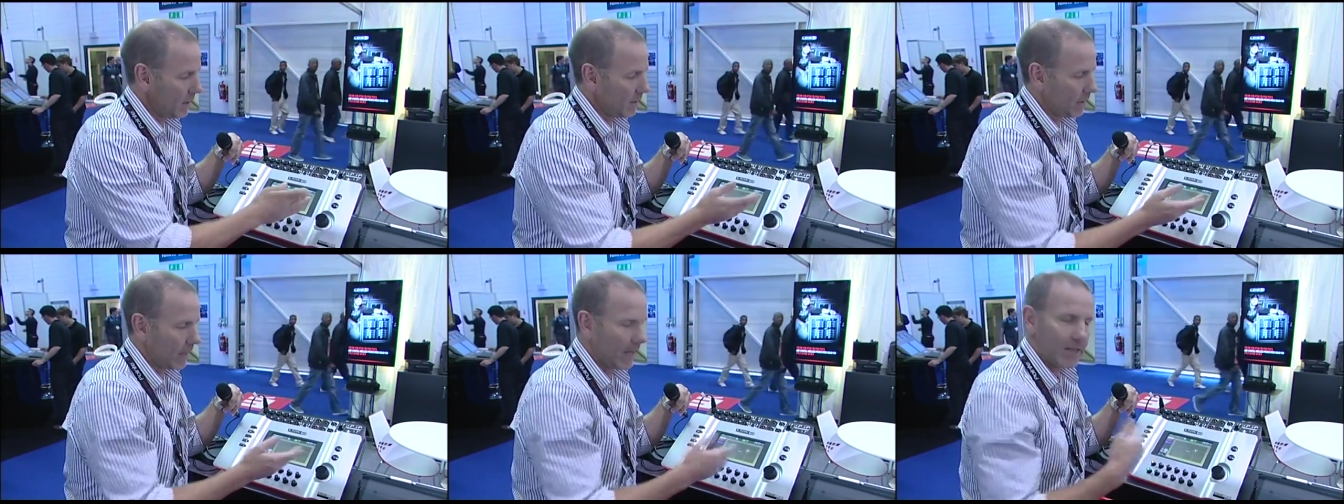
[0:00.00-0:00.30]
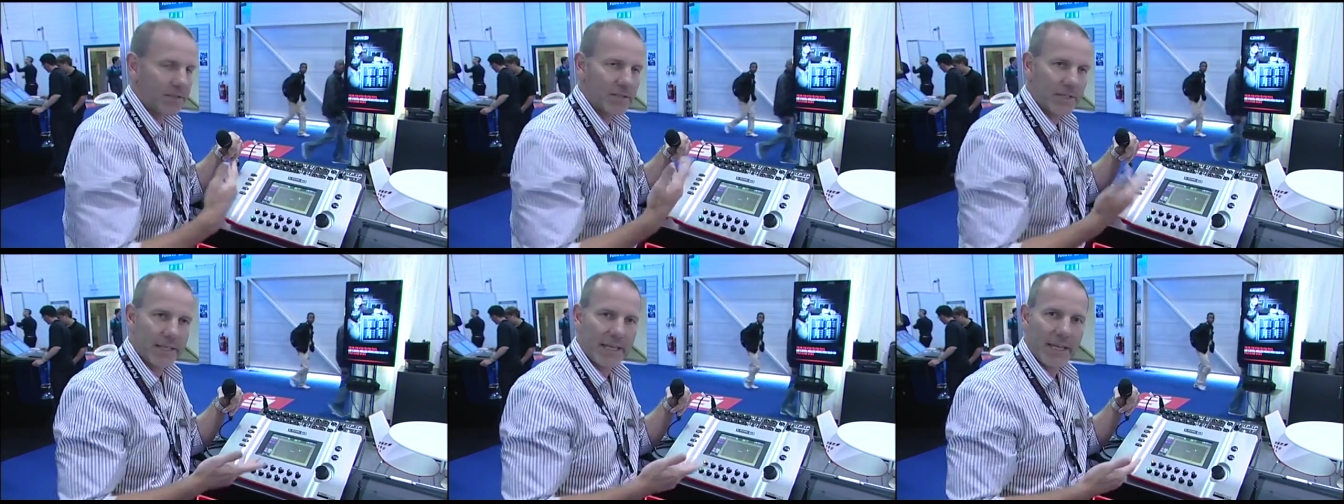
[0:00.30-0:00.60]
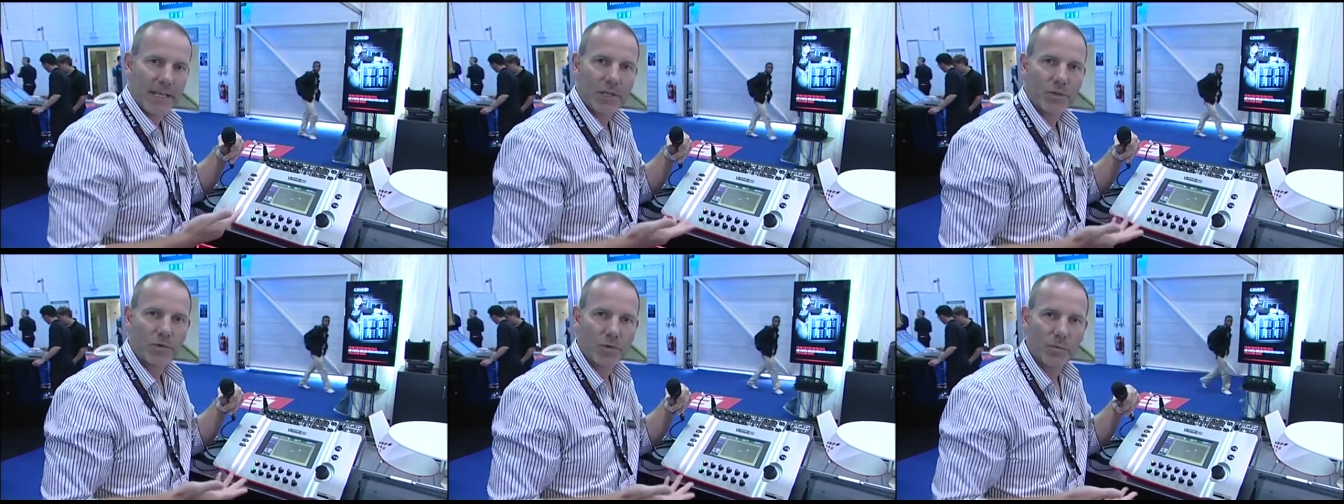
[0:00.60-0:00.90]
they actually
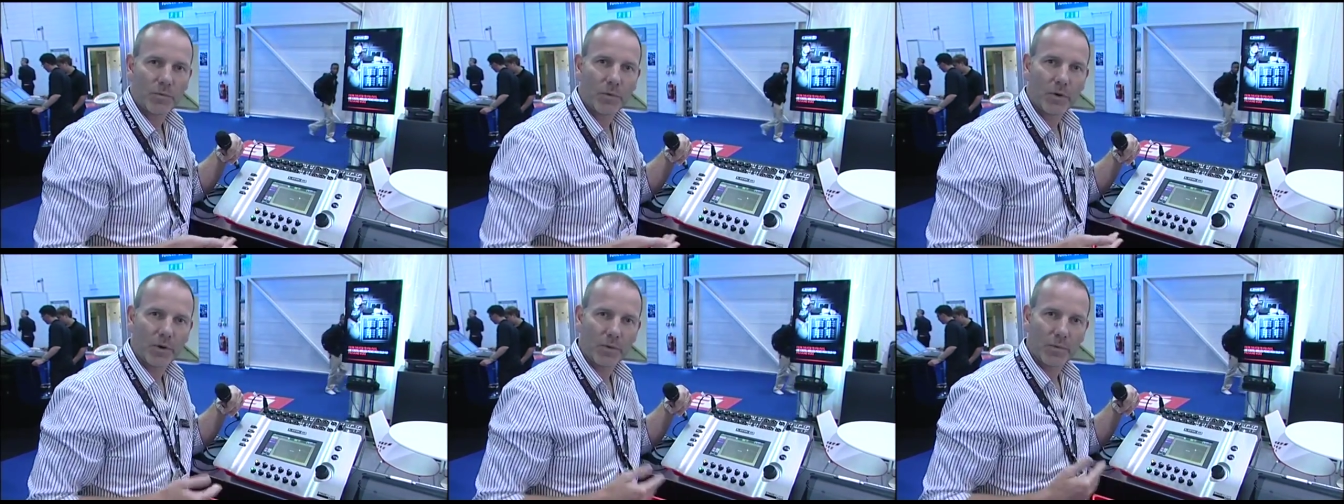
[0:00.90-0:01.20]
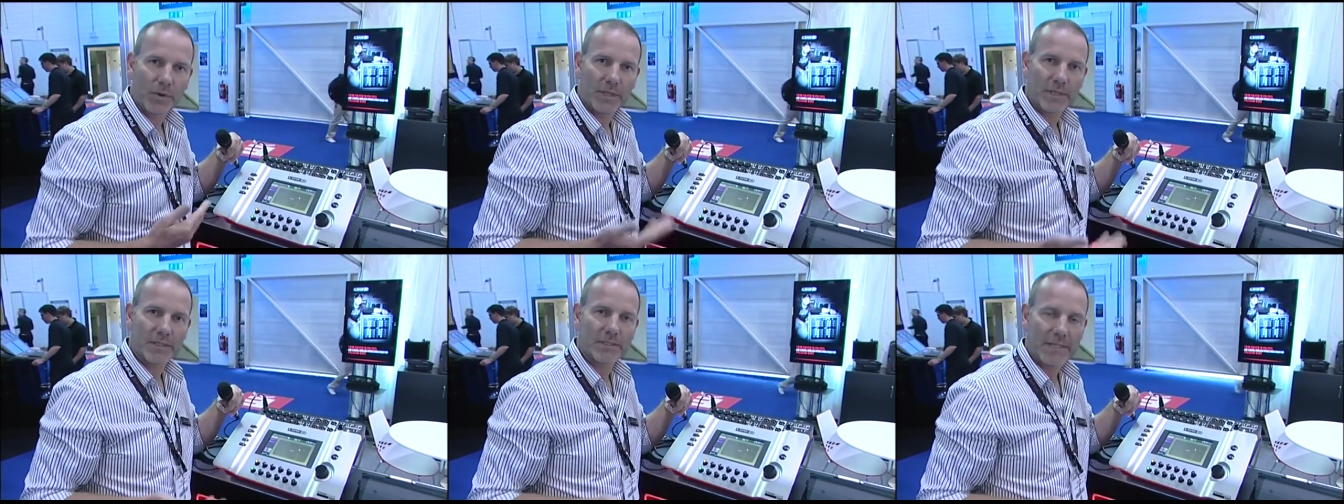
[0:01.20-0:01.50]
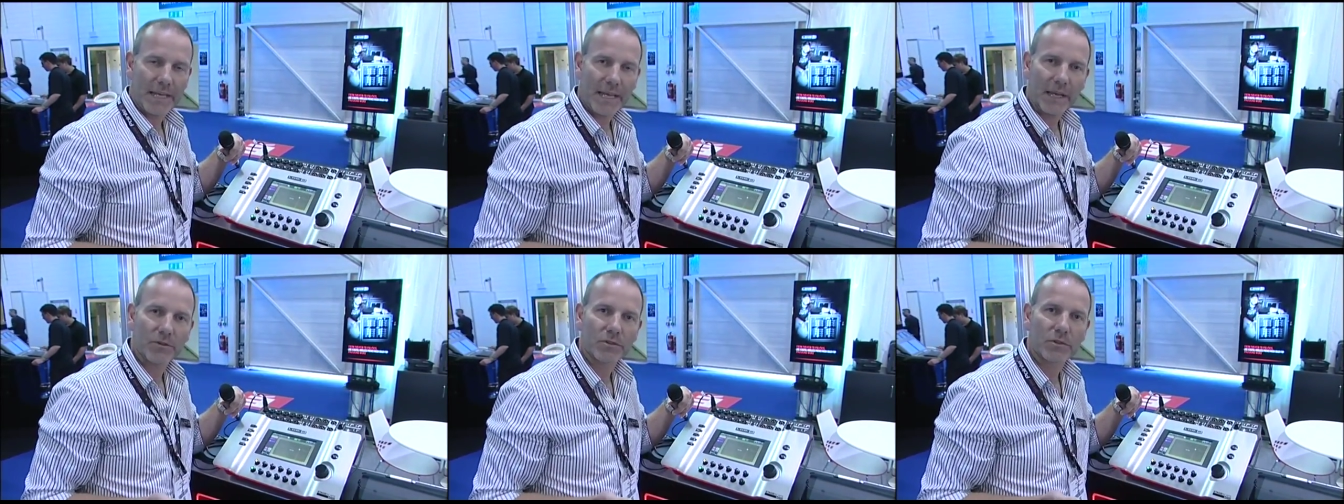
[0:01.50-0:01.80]
get it to a point where it
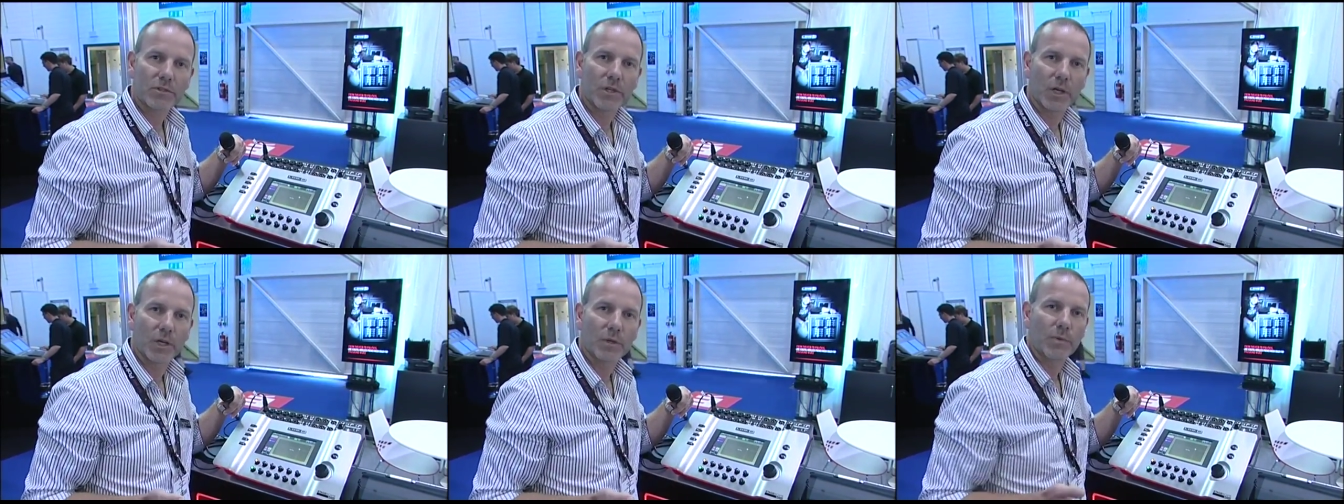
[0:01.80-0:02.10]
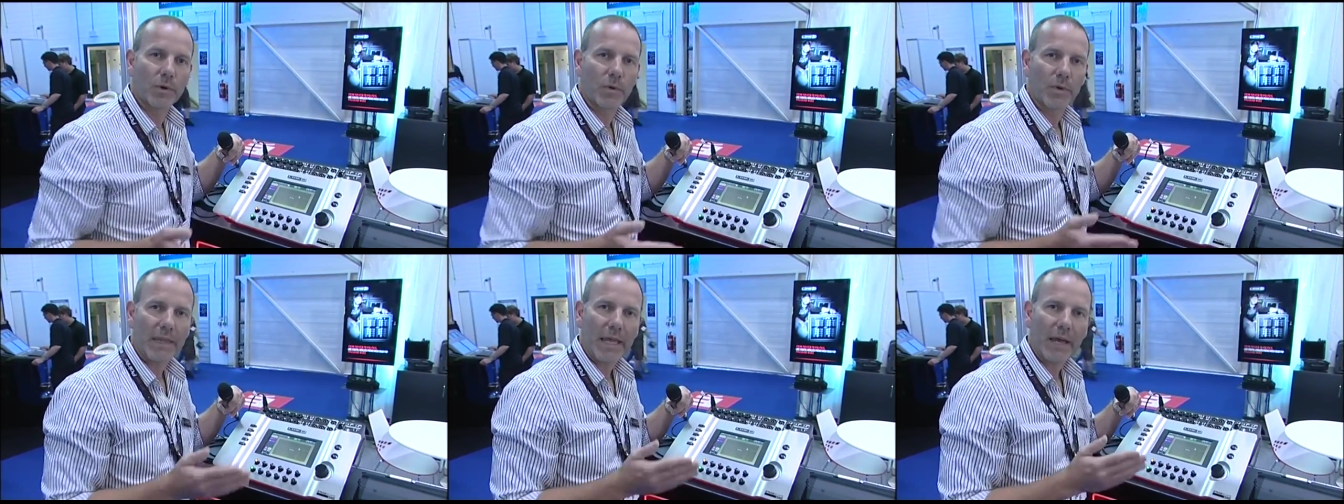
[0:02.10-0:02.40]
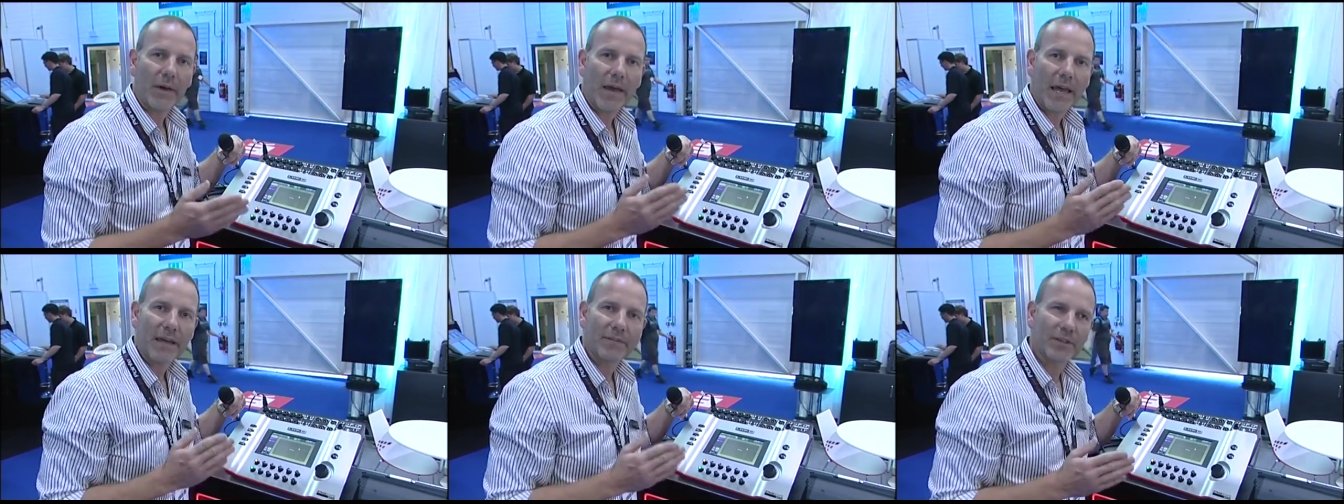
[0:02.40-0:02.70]
sounds good but
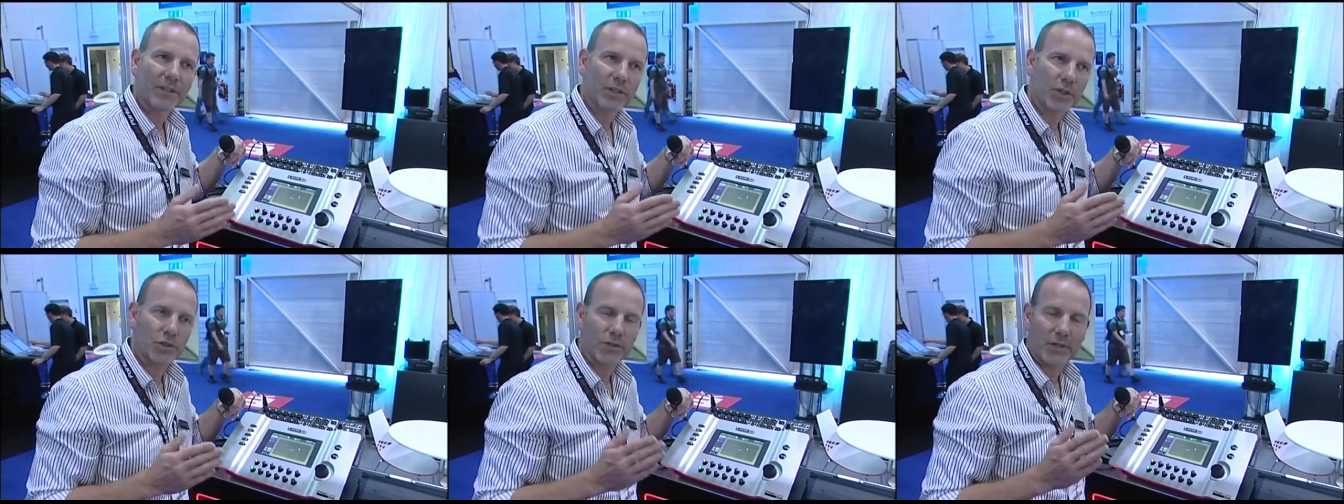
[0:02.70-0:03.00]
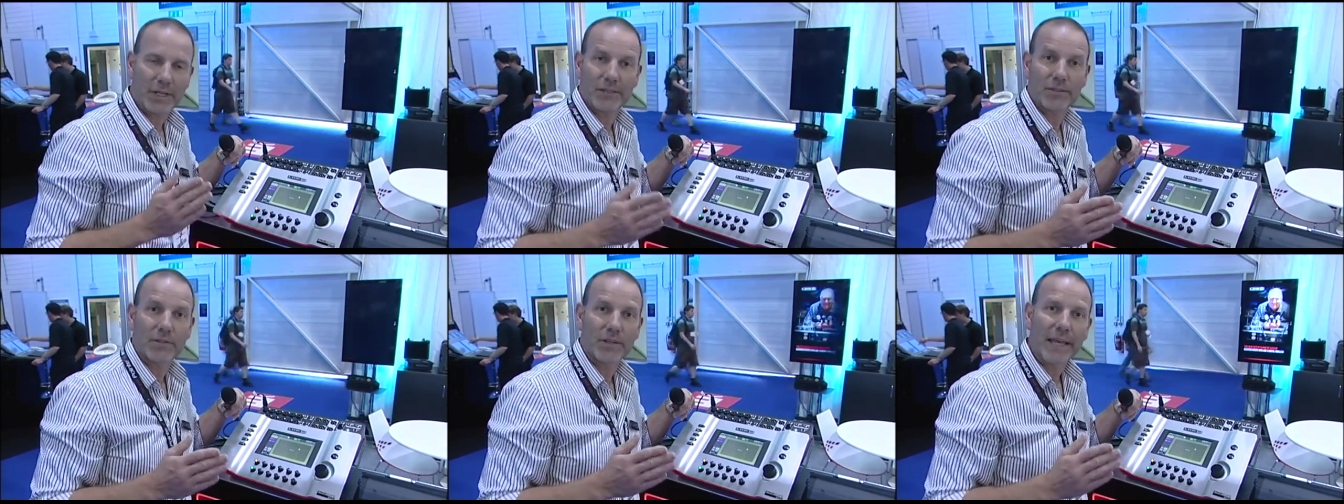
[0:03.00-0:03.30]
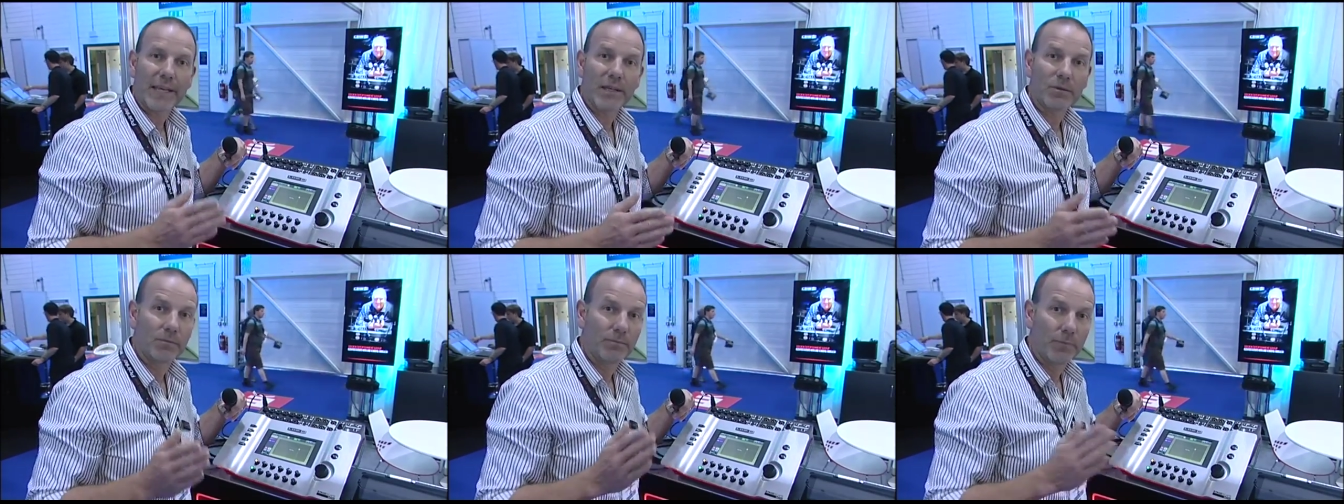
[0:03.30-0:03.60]
without having to
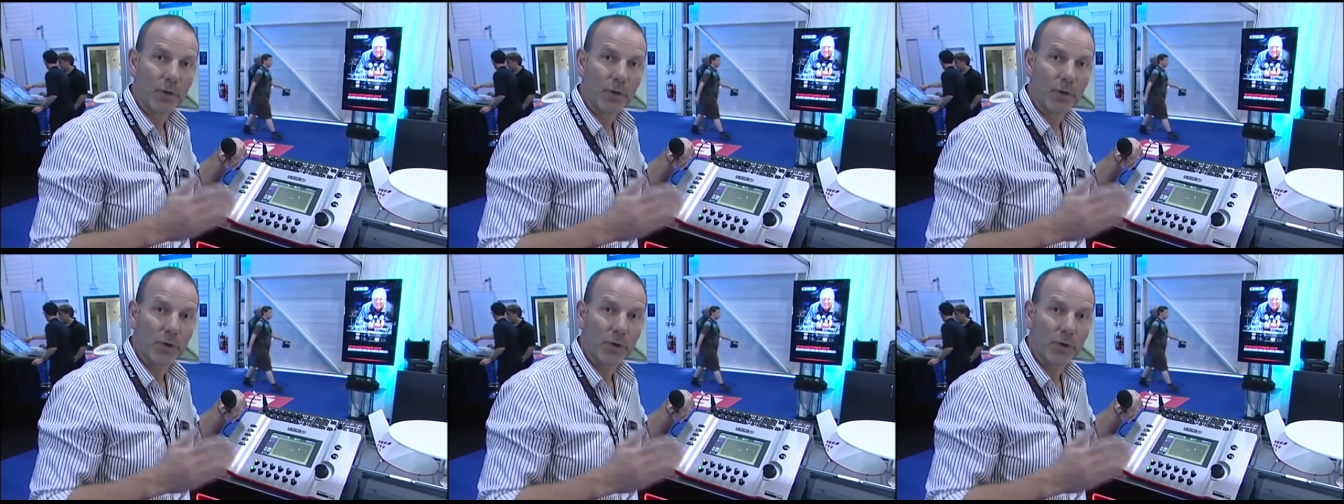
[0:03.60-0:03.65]
translate